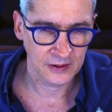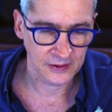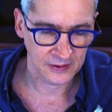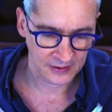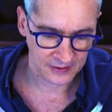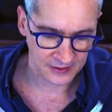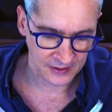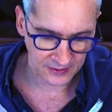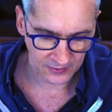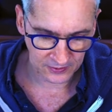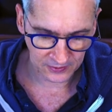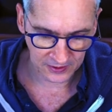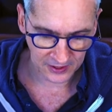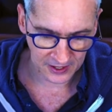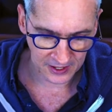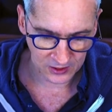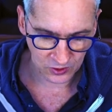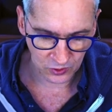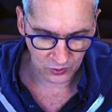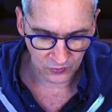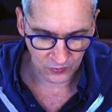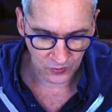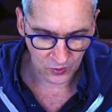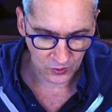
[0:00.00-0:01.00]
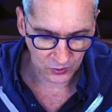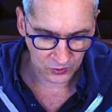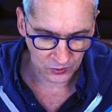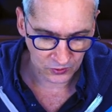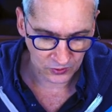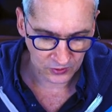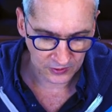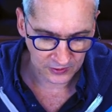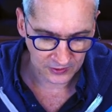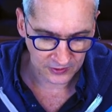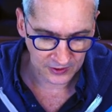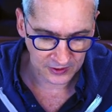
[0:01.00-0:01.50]
click on the Add New
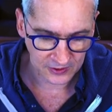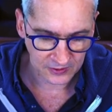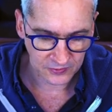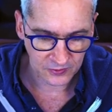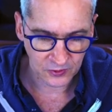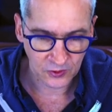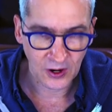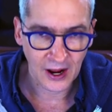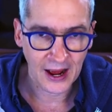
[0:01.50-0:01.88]
button, search for